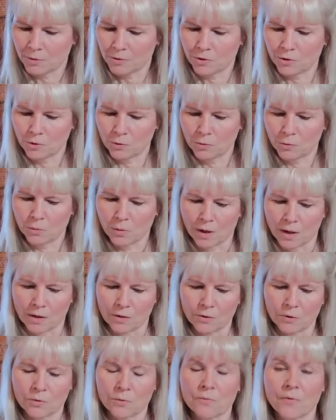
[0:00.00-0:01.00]
able to
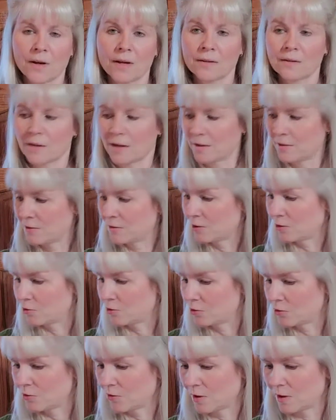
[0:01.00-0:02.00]
do some Valentine
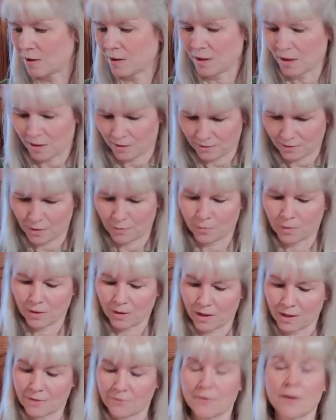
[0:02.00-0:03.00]
stitches that, yes, I
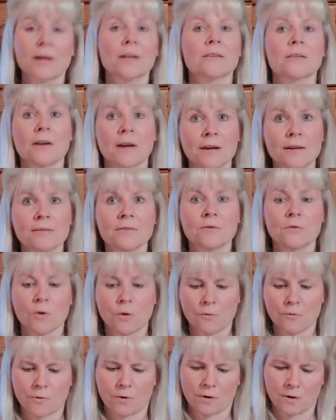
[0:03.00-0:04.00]
realize Valentine's is
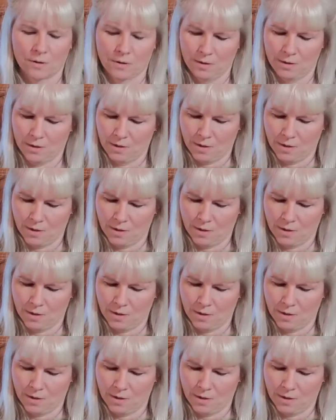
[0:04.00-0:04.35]
over,